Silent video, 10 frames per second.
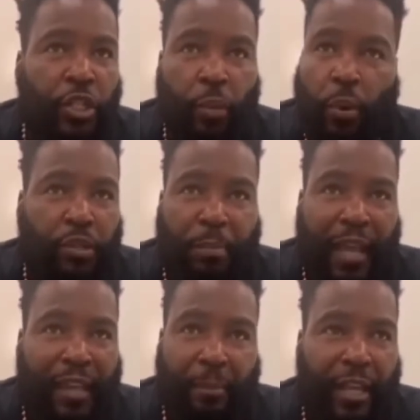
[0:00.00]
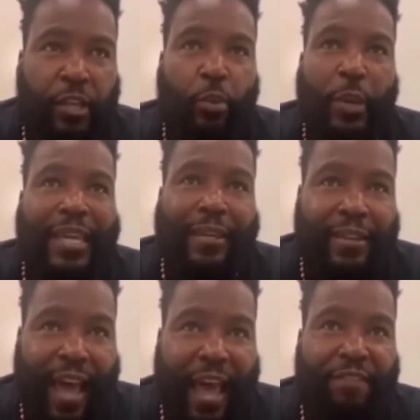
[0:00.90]
towards black men. We
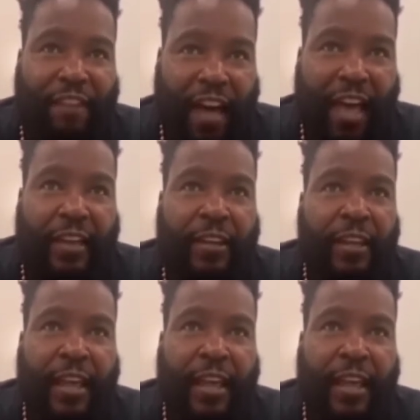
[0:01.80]
cannot find